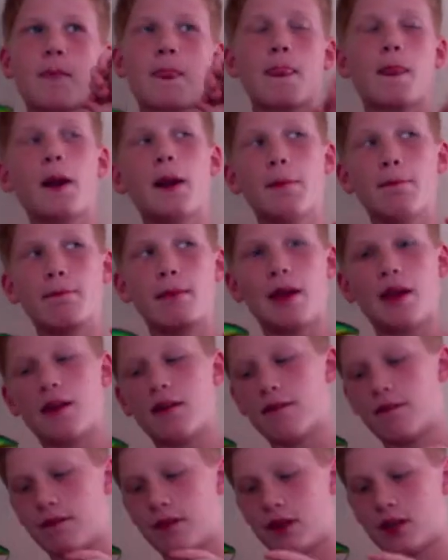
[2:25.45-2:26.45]
I made
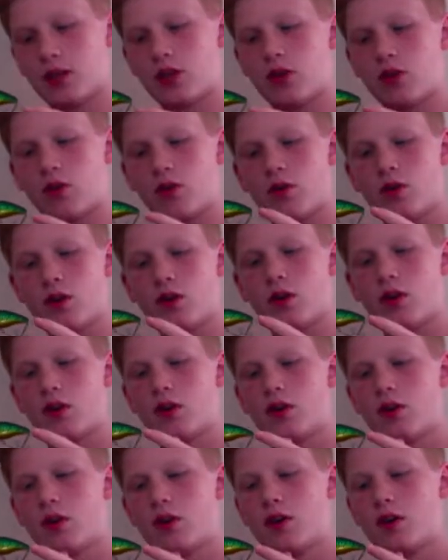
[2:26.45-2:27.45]
a video
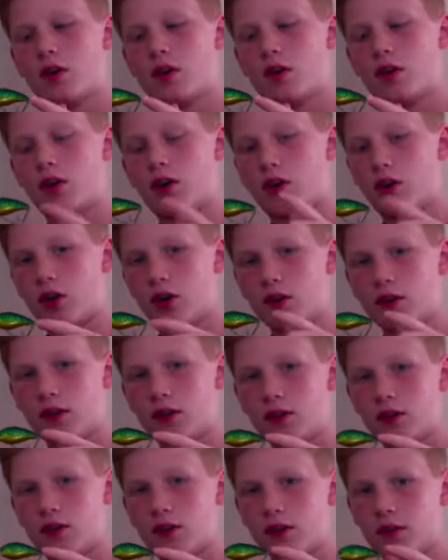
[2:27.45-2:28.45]

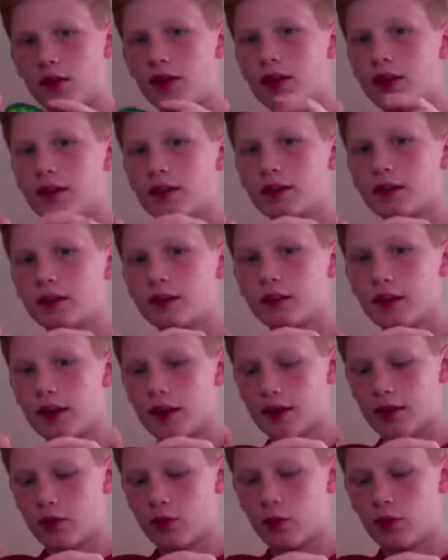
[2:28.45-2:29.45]
on this
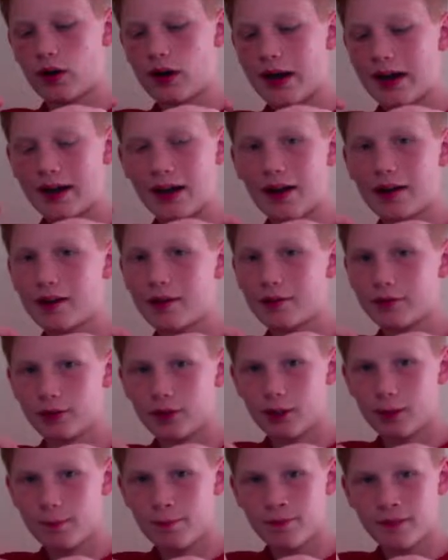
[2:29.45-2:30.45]
where I got it
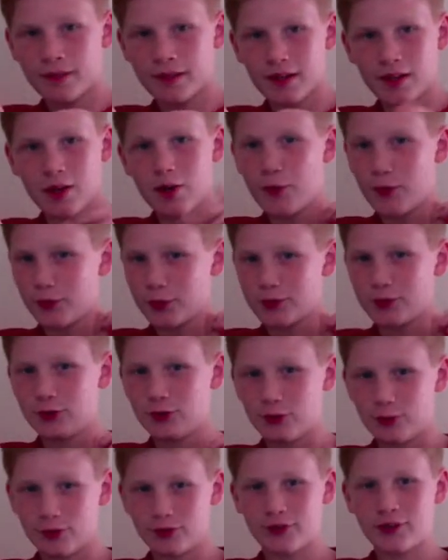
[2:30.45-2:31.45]
from, which
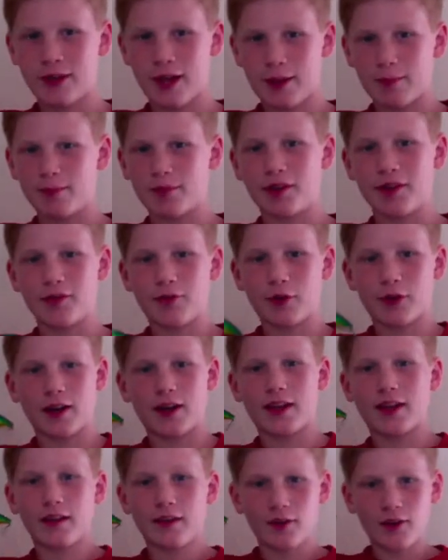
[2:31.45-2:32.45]
you will not believe
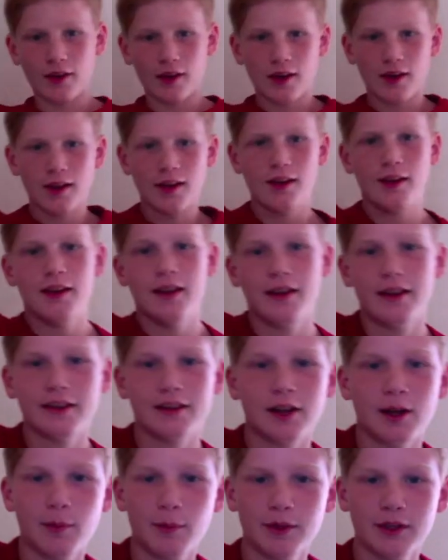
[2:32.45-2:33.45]

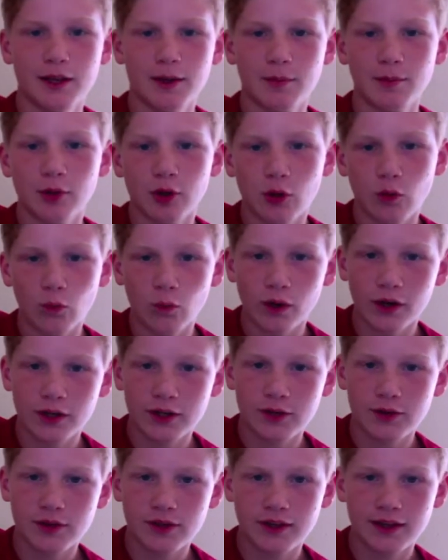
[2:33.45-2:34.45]
comment down below where
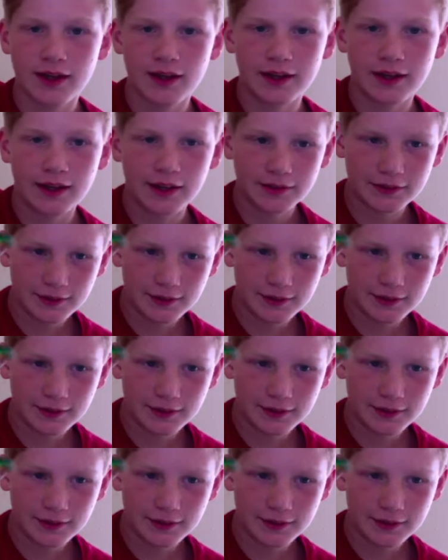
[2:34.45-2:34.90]
you think I got